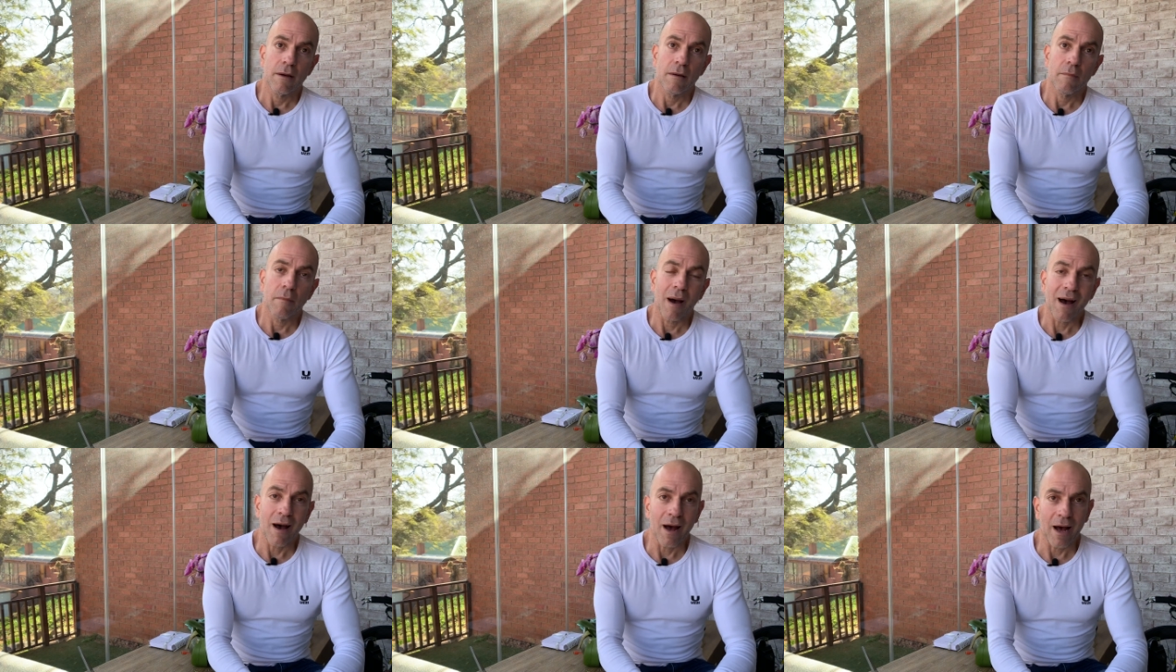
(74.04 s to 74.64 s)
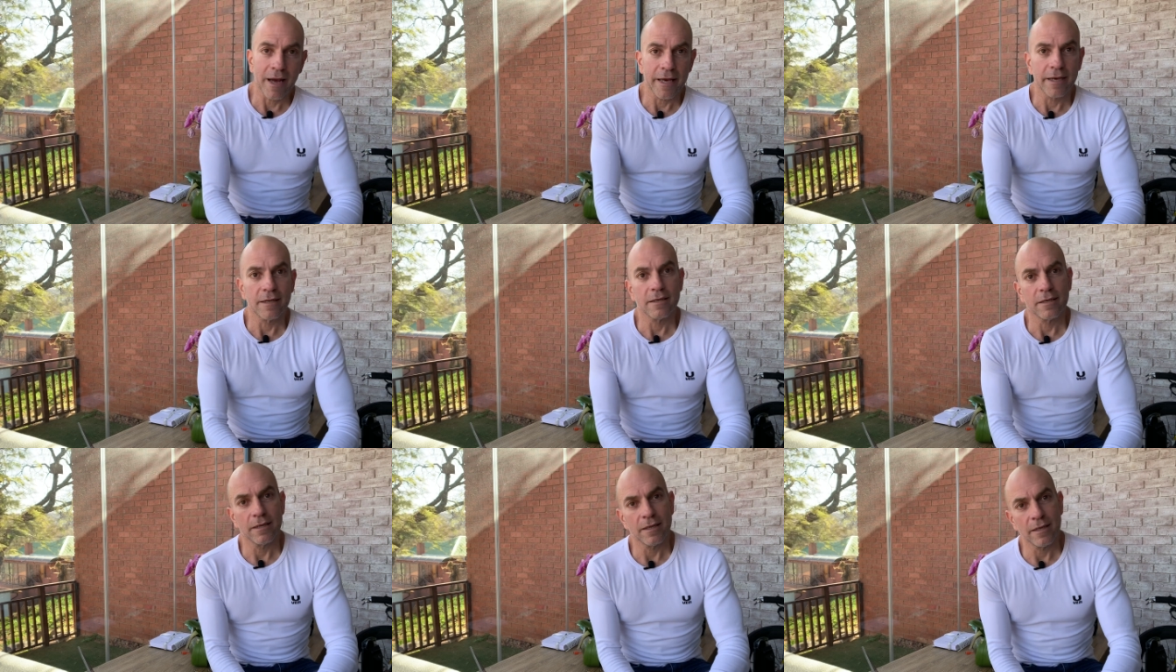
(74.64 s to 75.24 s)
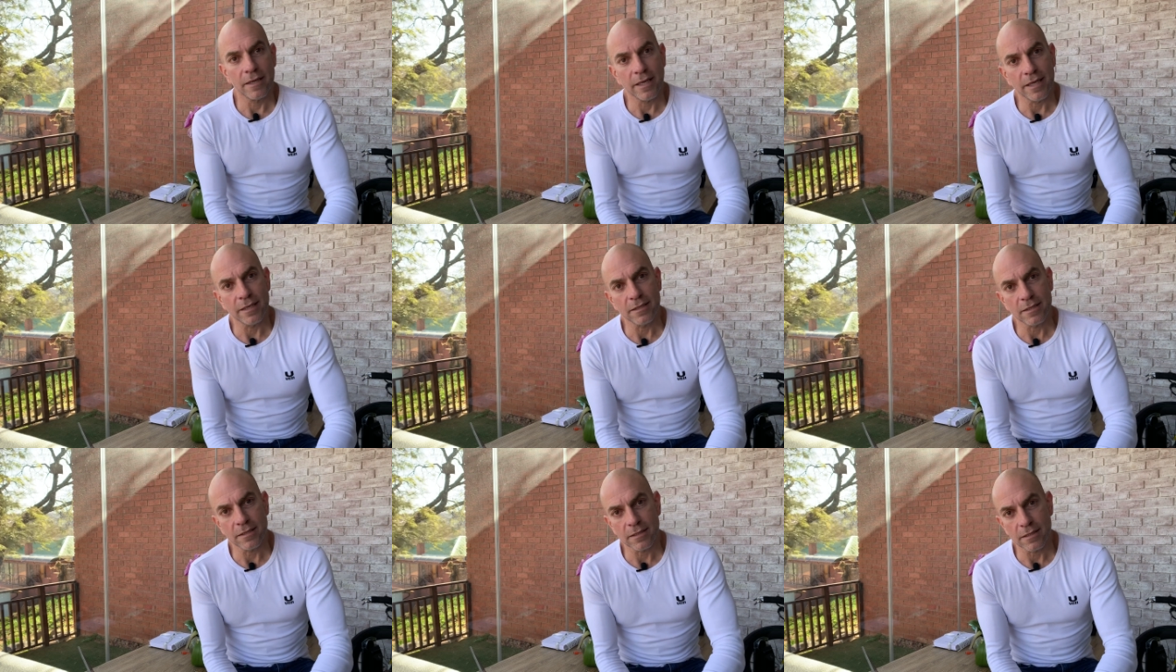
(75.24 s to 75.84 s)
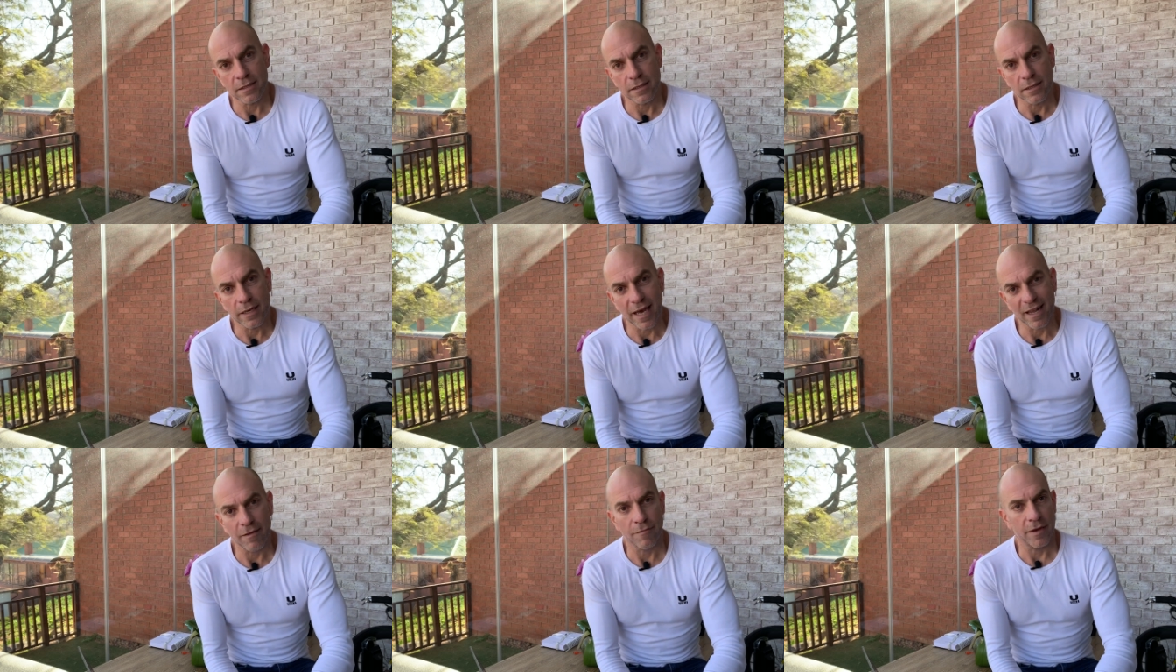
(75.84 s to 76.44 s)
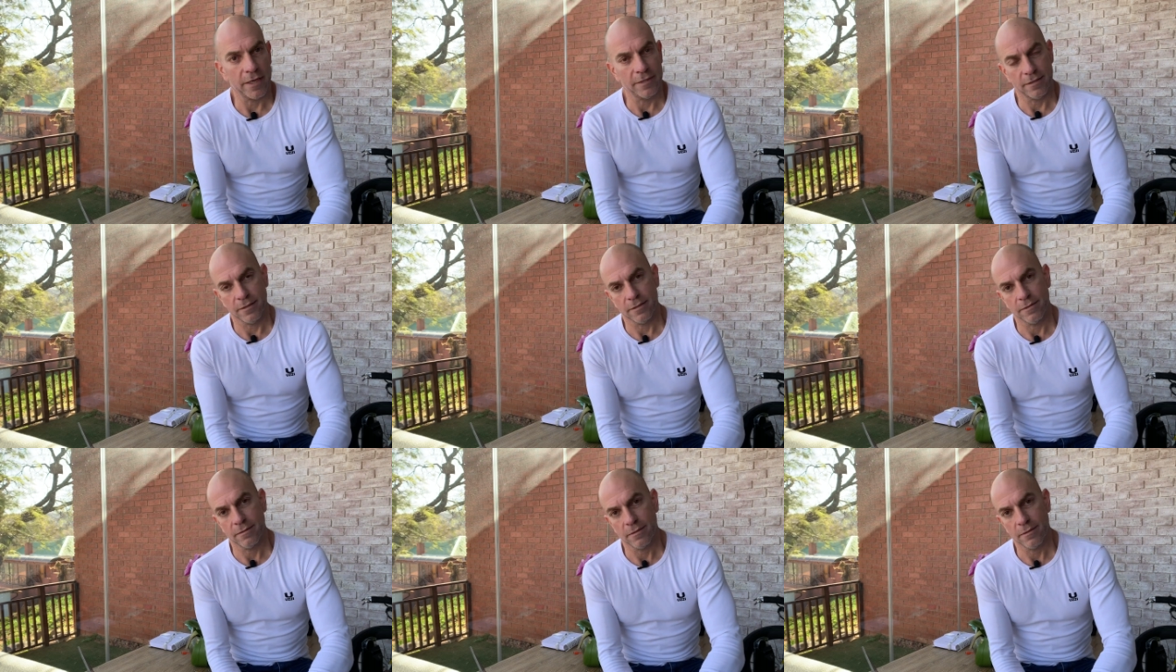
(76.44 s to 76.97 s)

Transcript: my iron is elevated.